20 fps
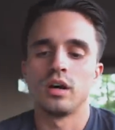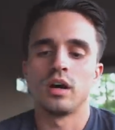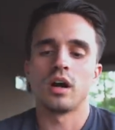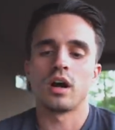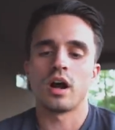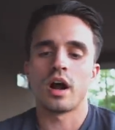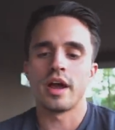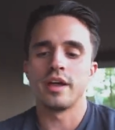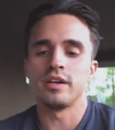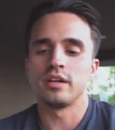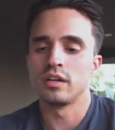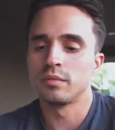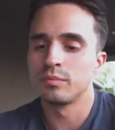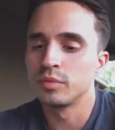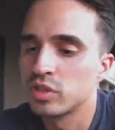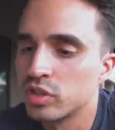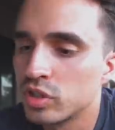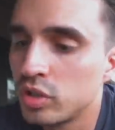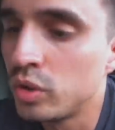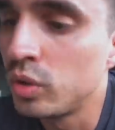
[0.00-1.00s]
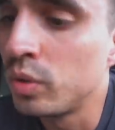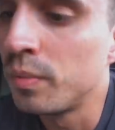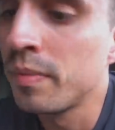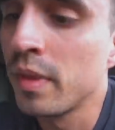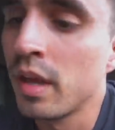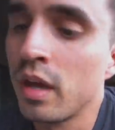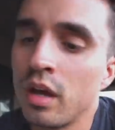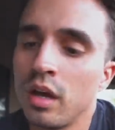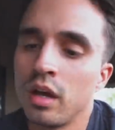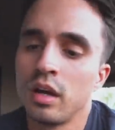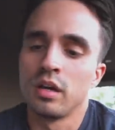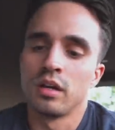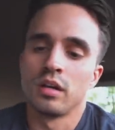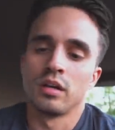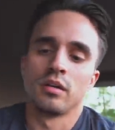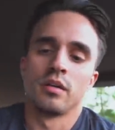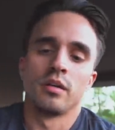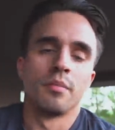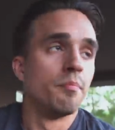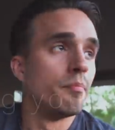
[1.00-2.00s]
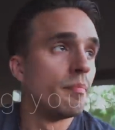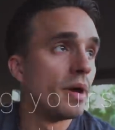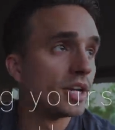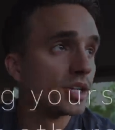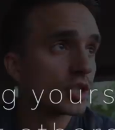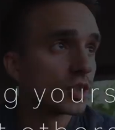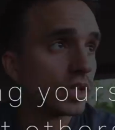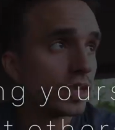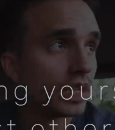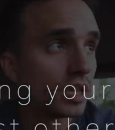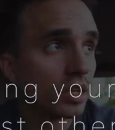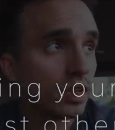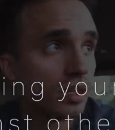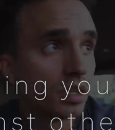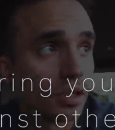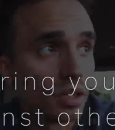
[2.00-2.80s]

All right, number two, measuring